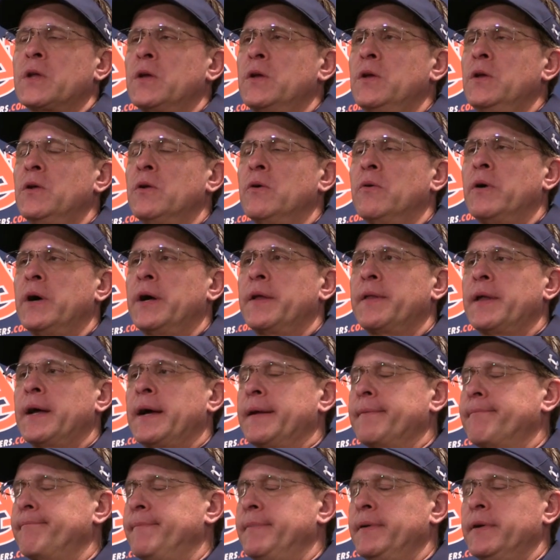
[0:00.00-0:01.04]
You know,
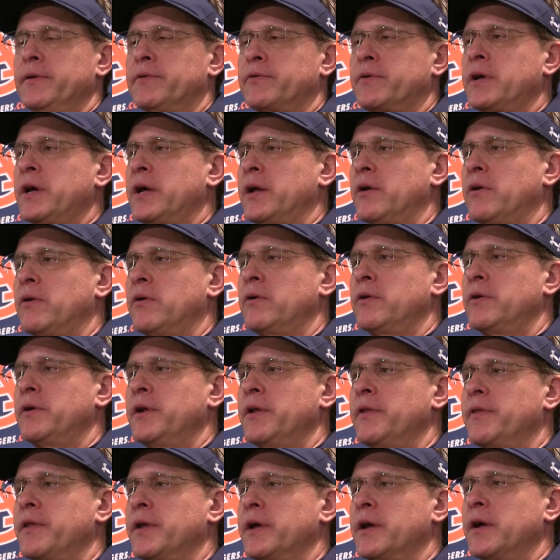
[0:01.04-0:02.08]
I it's kind of hard
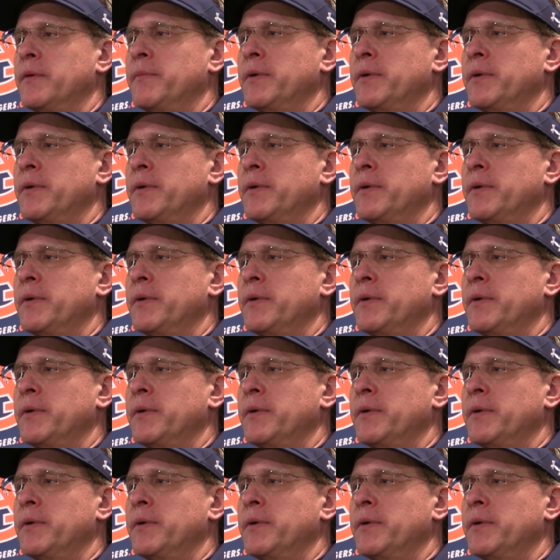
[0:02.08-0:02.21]
to think.